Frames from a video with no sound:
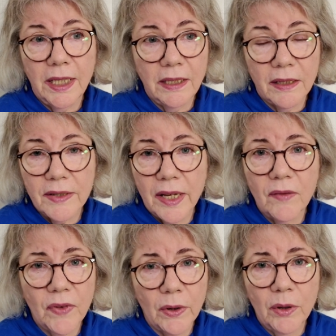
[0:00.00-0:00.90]
he does
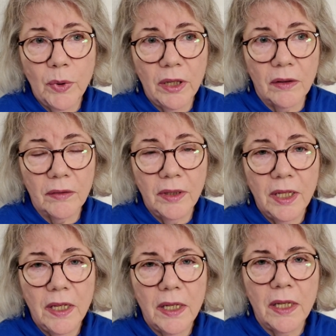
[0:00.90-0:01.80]
that very well.
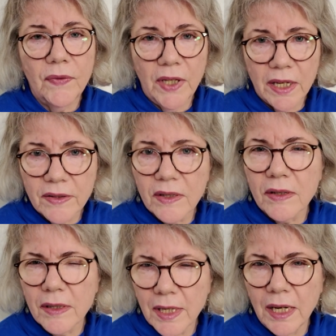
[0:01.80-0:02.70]
If he has
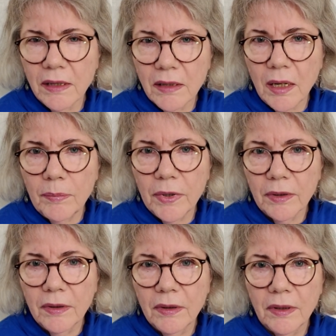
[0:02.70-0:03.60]
to stand up
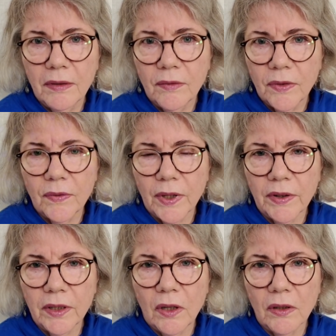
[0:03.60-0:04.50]
for
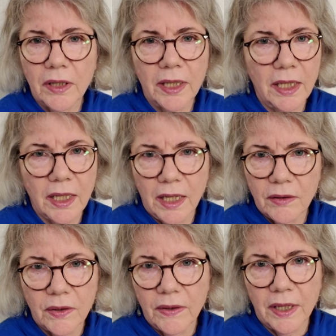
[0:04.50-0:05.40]
very long, he
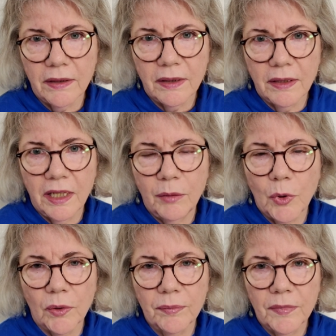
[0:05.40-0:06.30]
can't do that
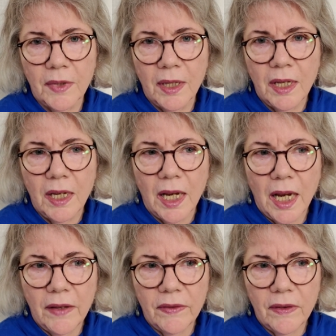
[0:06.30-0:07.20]
anymore.
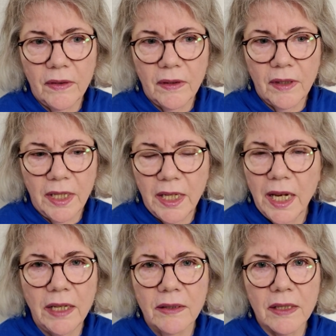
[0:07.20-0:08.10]
And he
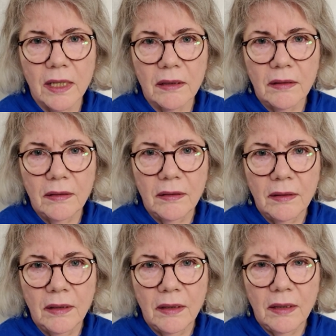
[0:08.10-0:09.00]
hates that.
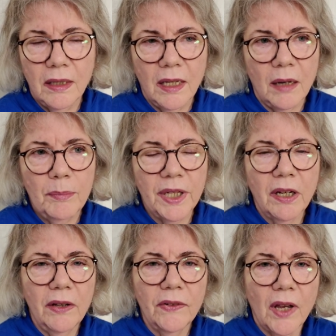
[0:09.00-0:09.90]

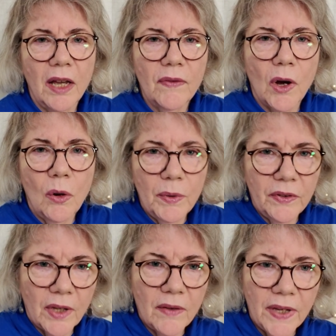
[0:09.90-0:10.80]
Because
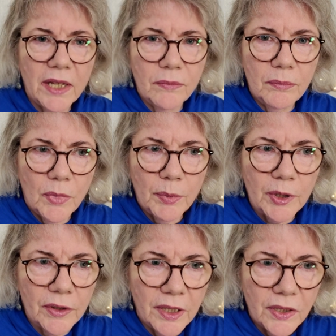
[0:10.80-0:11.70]
I've had
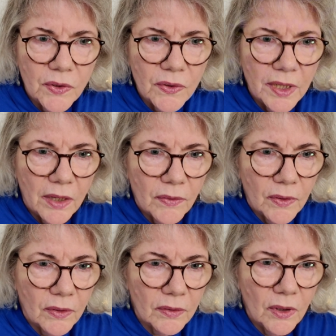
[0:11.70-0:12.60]
mobility issues now
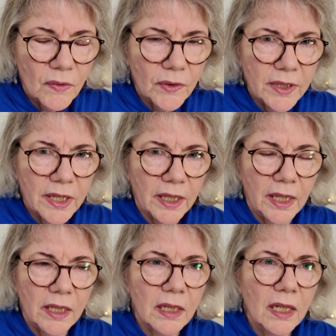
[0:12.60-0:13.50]
for over a
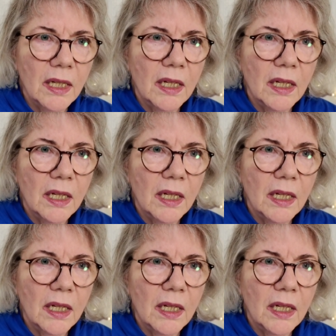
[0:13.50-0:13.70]
decade,